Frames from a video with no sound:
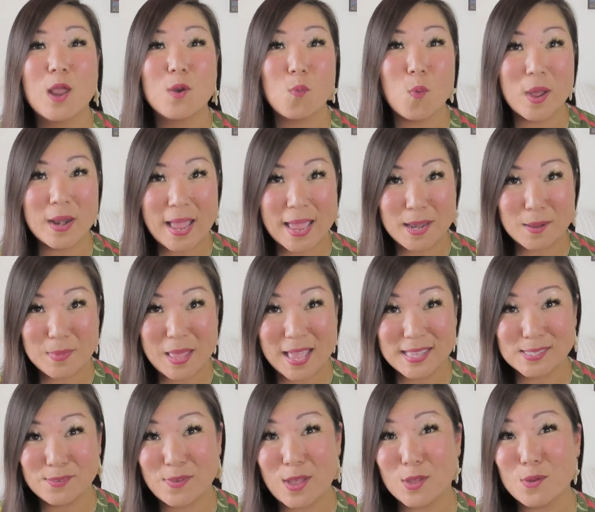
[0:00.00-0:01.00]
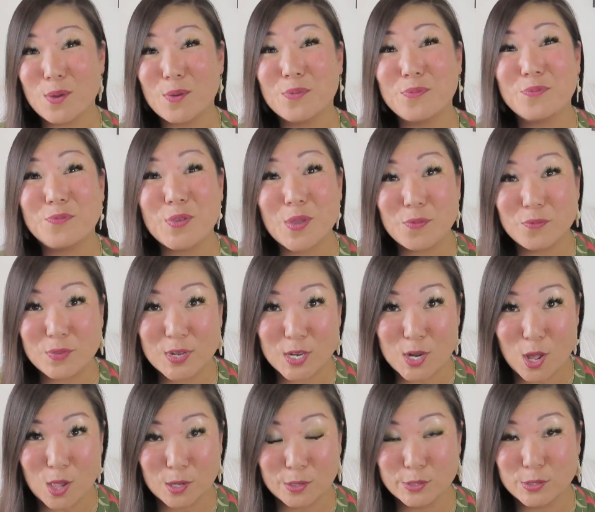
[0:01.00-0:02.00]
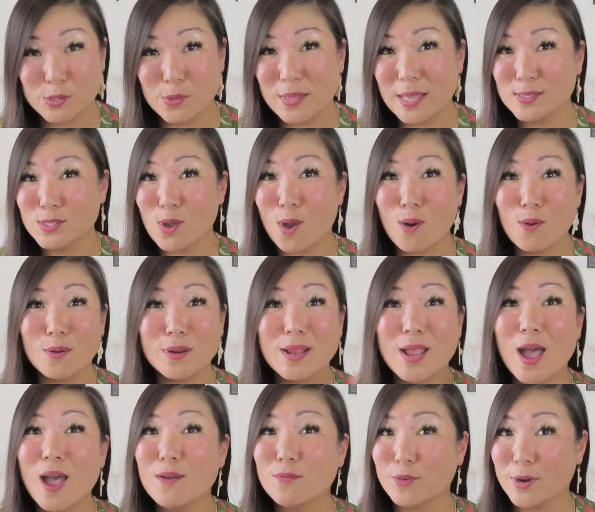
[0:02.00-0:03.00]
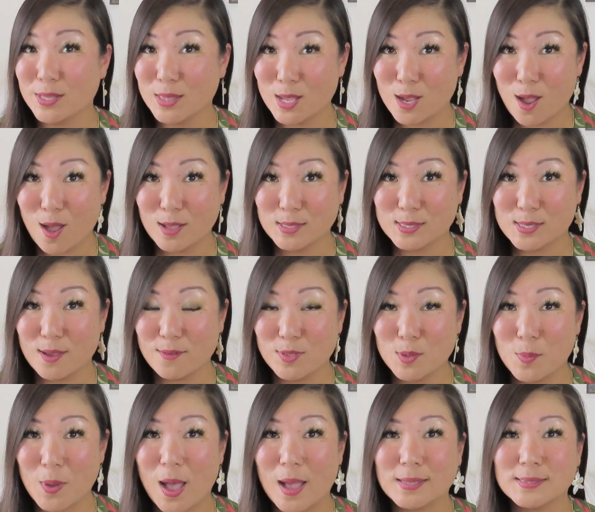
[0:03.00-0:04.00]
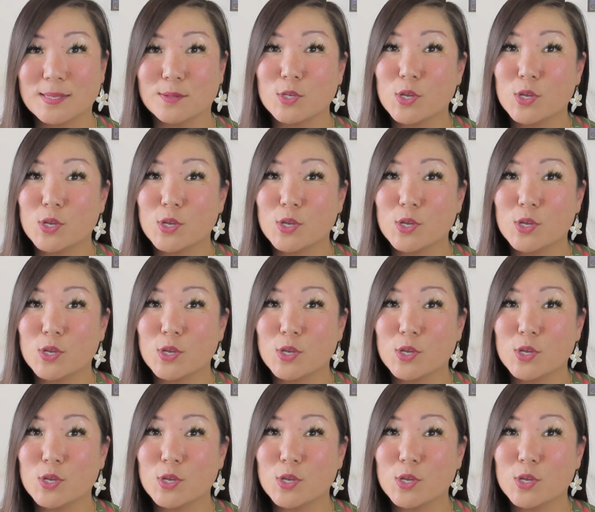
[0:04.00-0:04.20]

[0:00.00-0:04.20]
and one item that has a value of $50. So that's already covering the cost of the box.